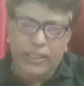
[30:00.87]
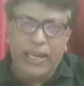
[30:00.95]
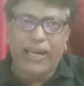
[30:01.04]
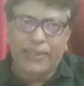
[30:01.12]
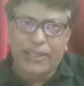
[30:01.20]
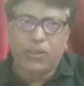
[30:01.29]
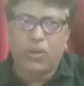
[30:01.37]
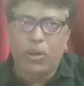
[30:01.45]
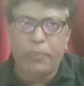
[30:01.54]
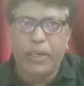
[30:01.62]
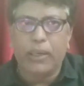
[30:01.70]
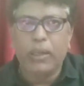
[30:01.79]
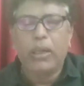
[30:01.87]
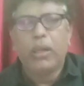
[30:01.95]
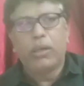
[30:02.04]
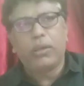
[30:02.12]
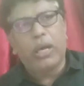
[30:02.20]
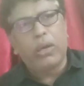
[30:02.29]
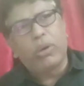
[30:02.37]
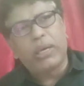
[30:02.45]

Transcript: elected government. Now what